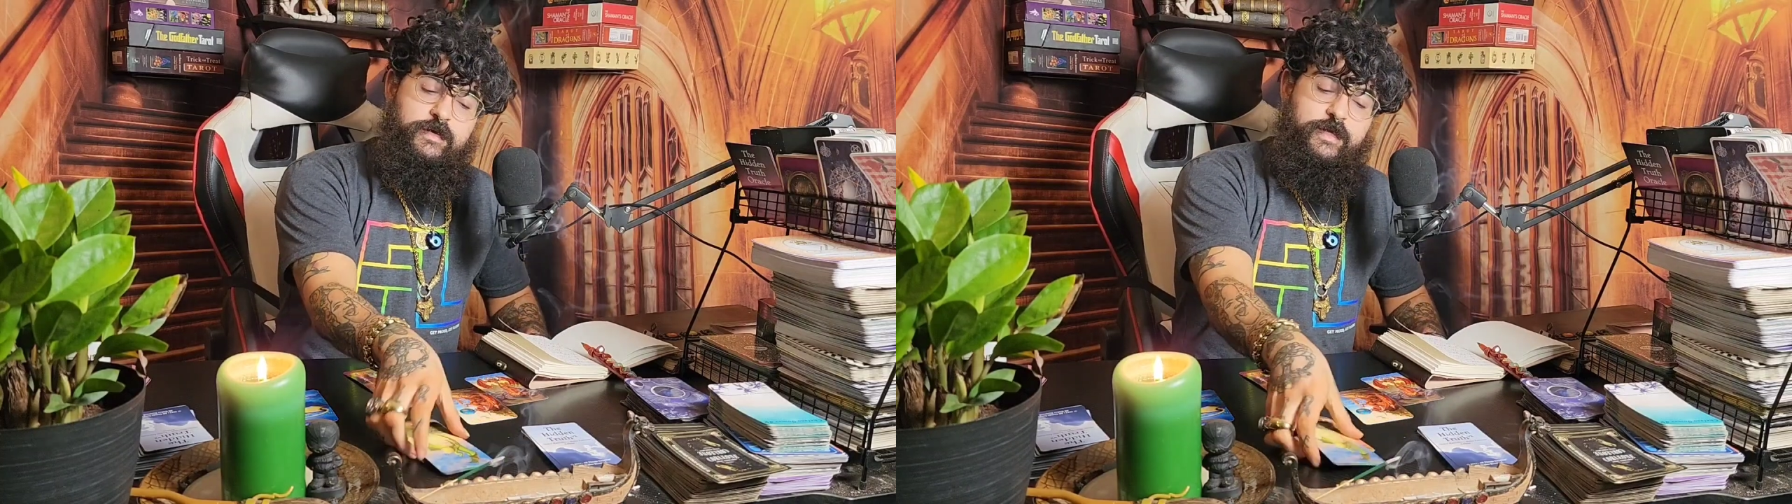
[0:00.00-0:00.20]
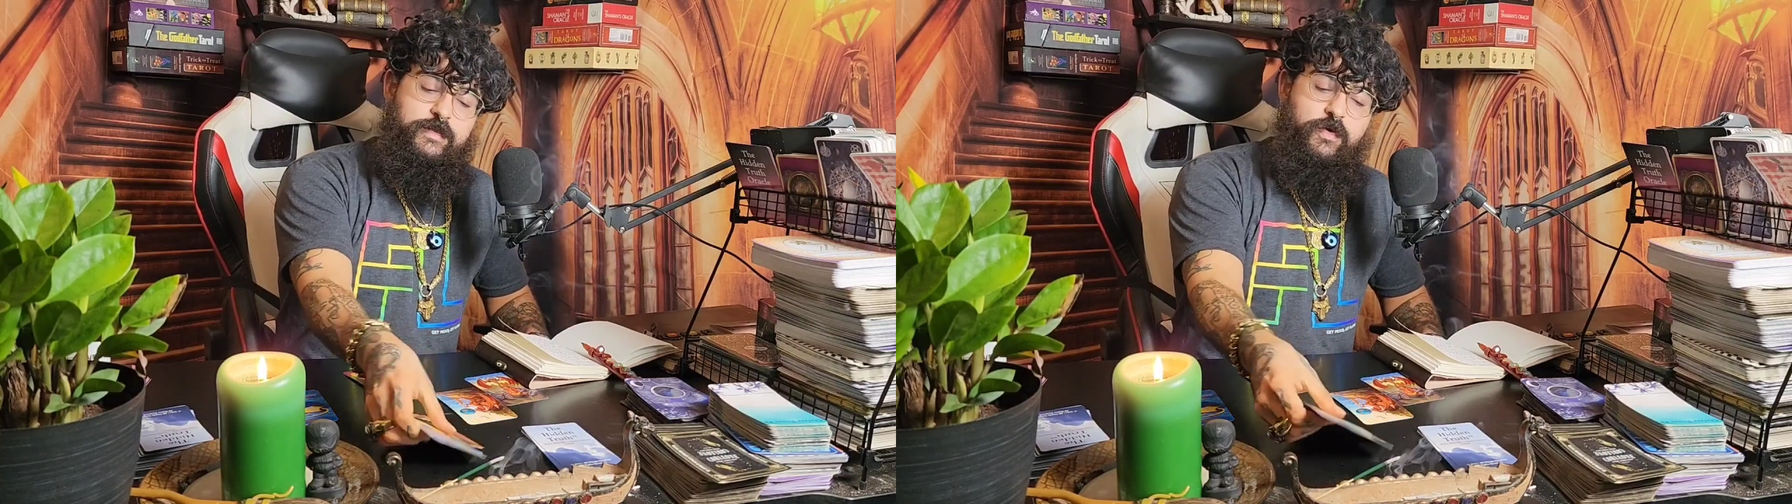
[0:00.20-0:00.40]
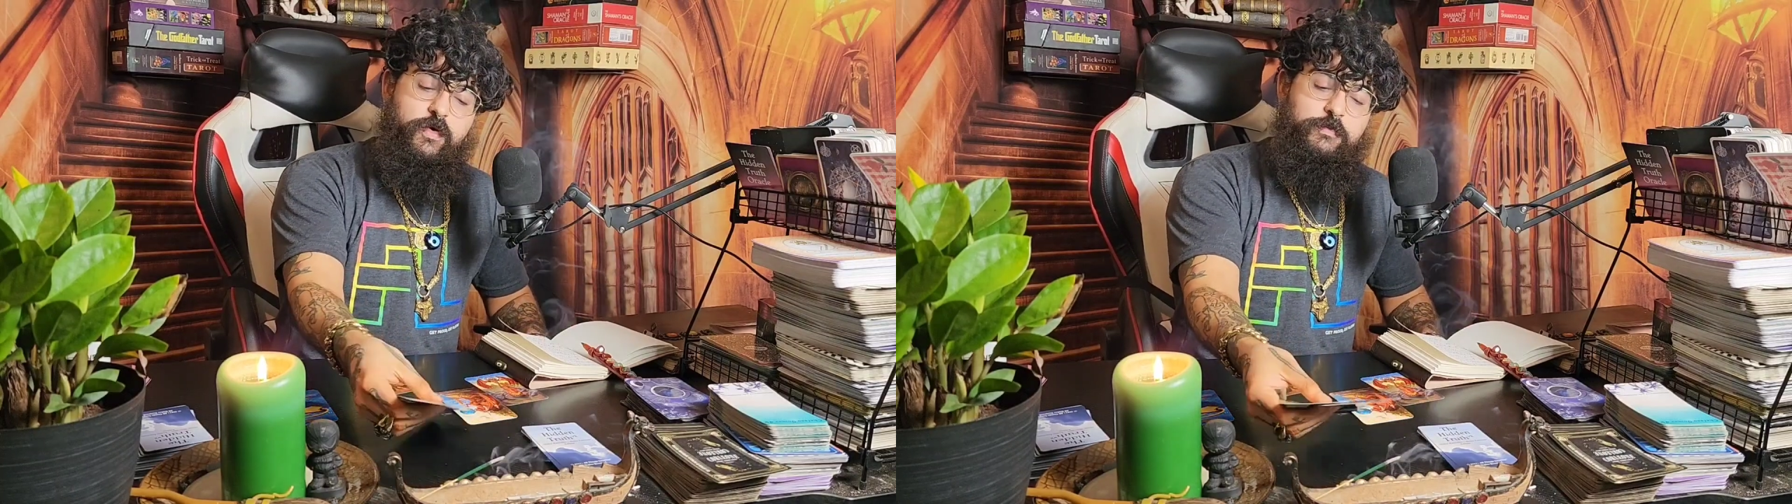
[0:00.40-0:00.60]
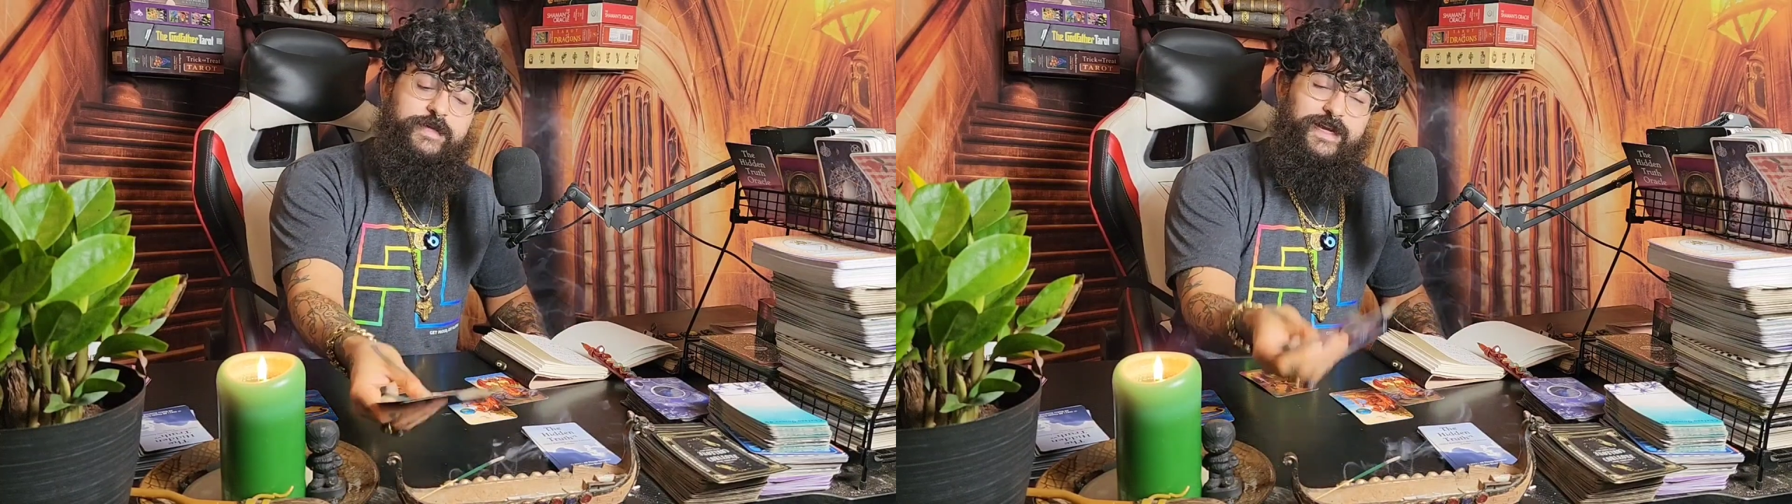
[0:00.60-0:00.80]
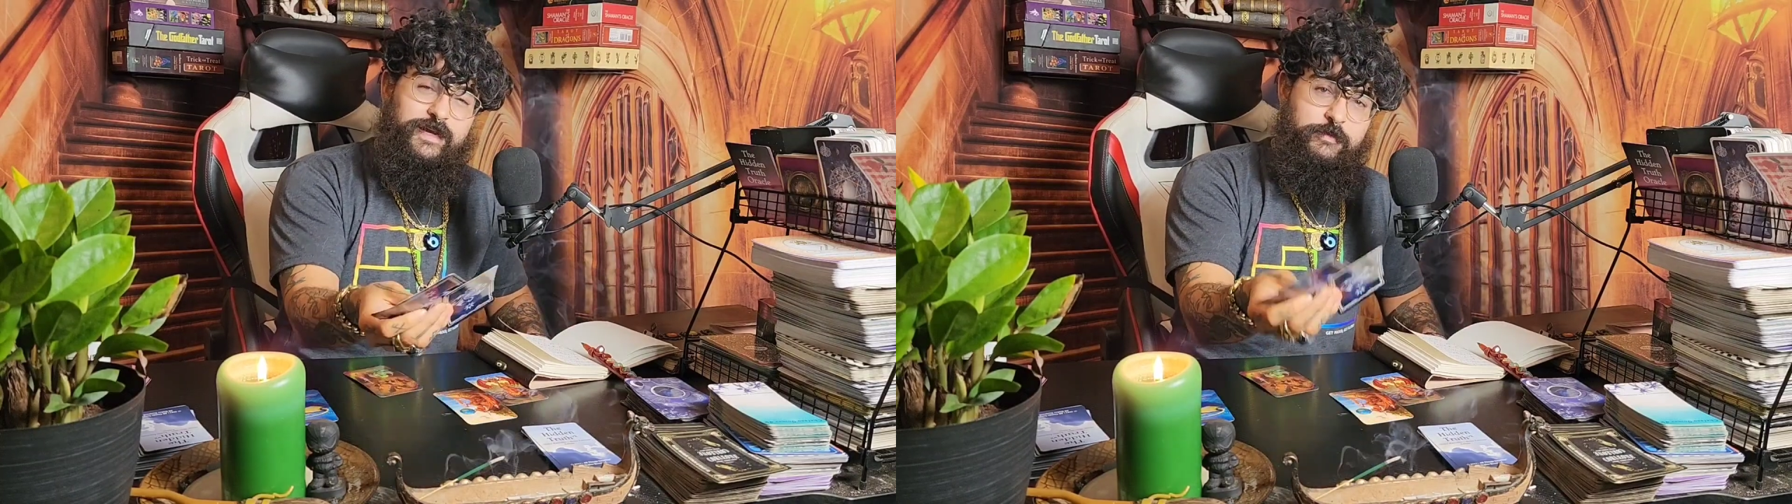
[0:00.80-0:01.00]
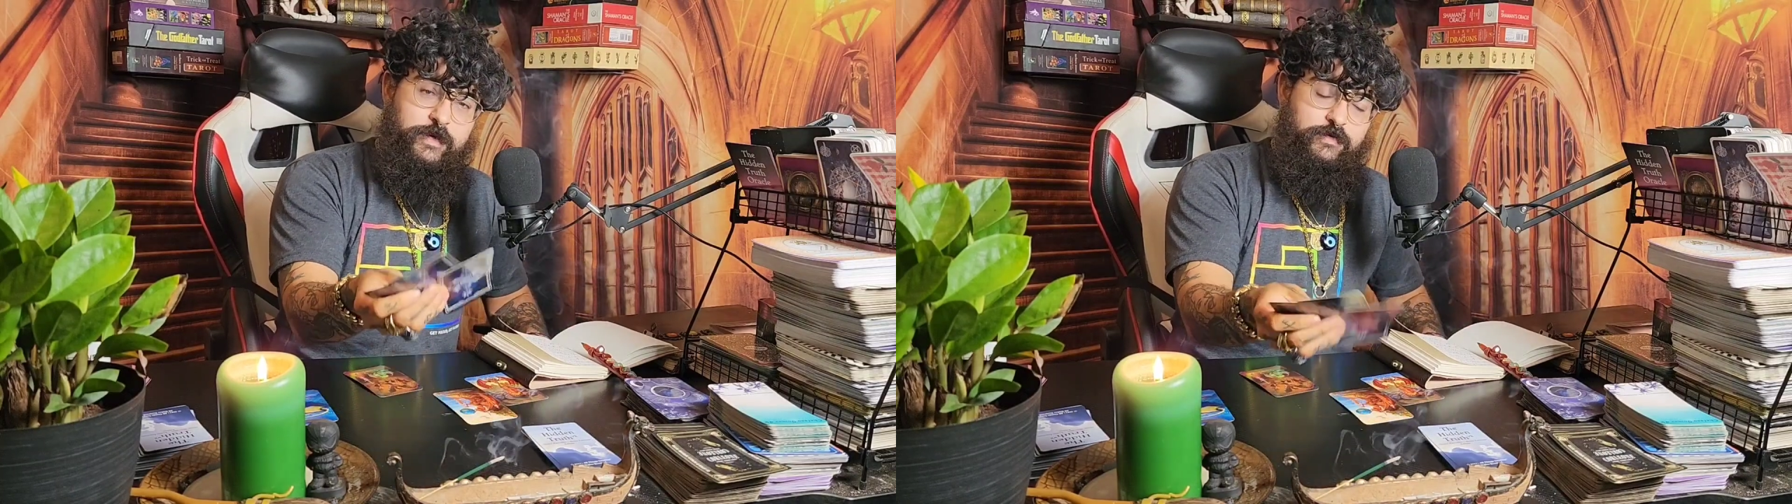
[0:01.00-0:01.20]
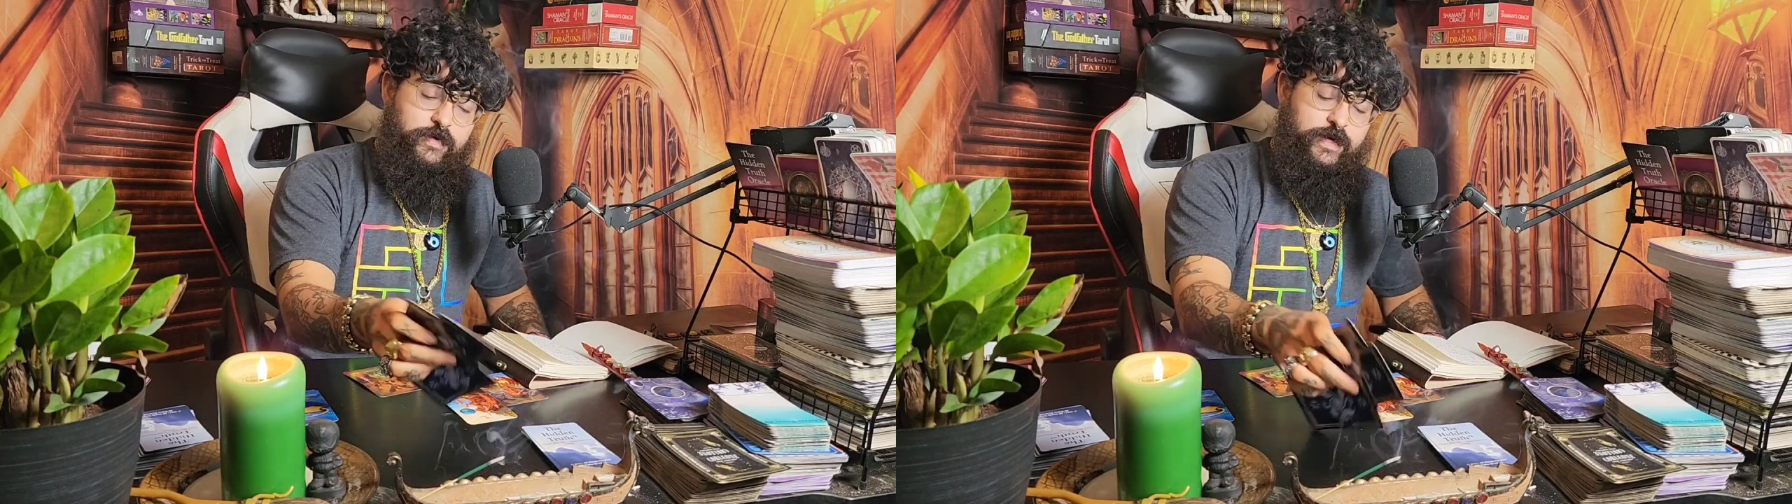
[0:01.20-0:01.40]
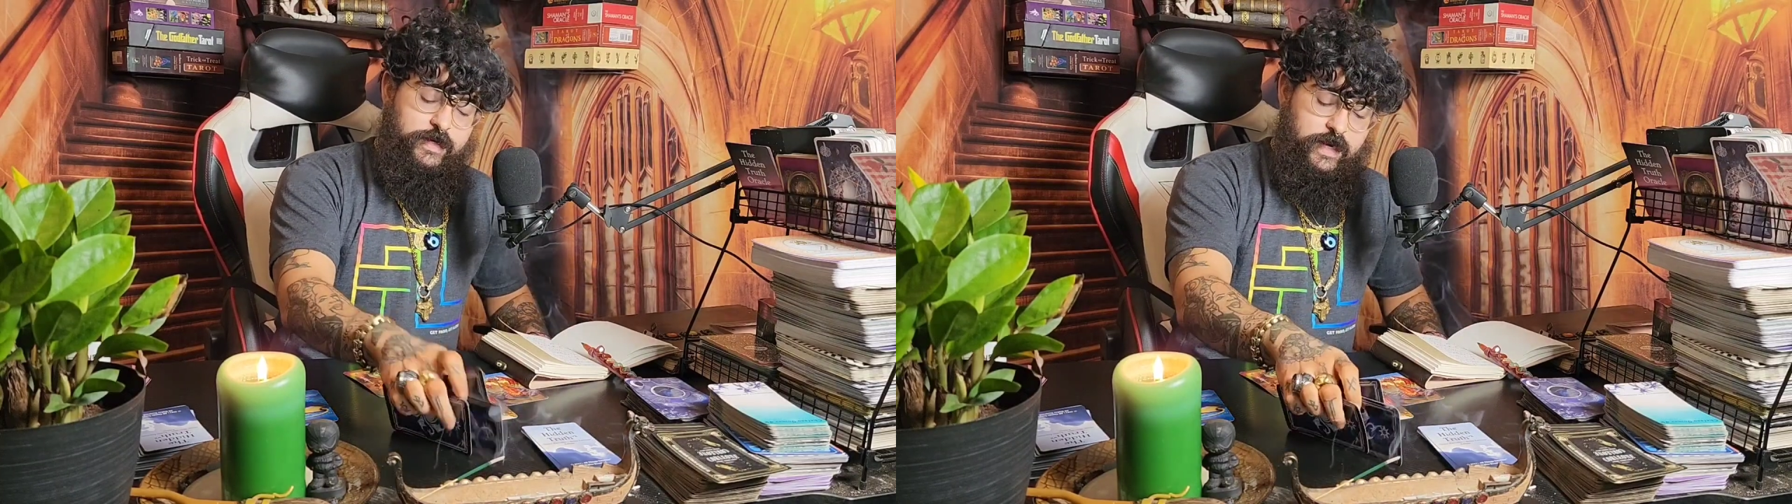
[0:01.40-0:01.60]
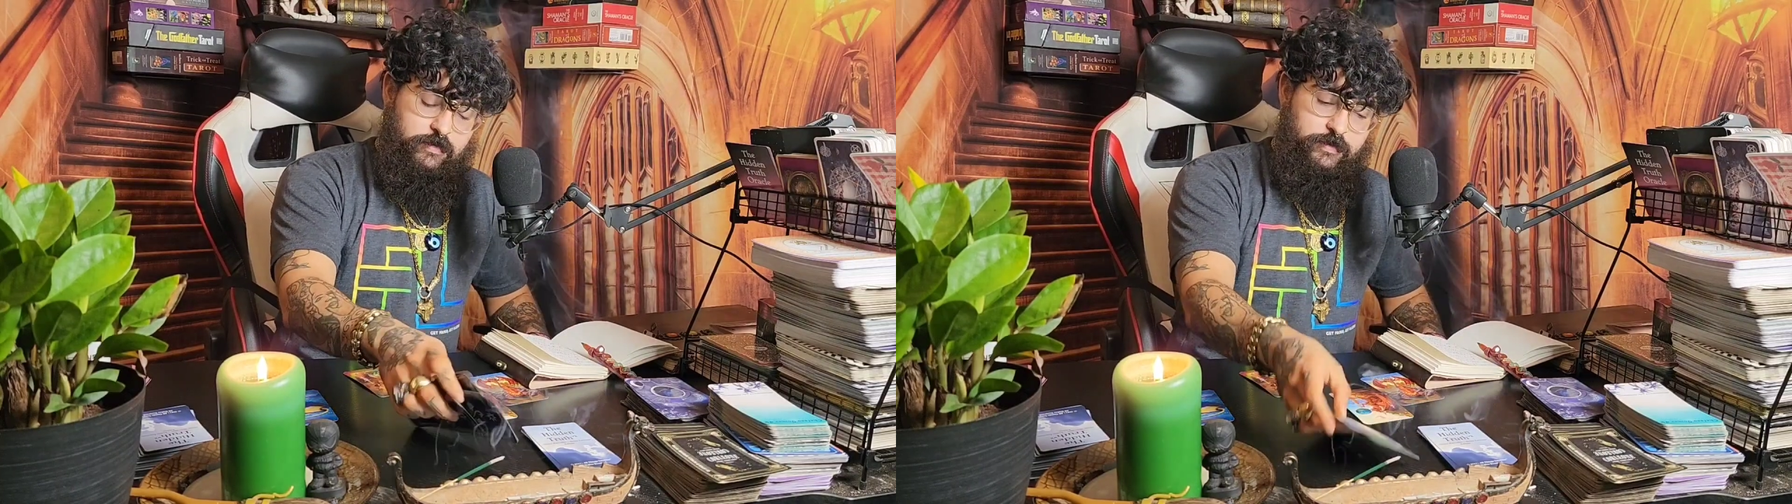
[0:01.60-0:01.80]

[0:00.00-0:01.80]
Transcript: in the home dynamic right now,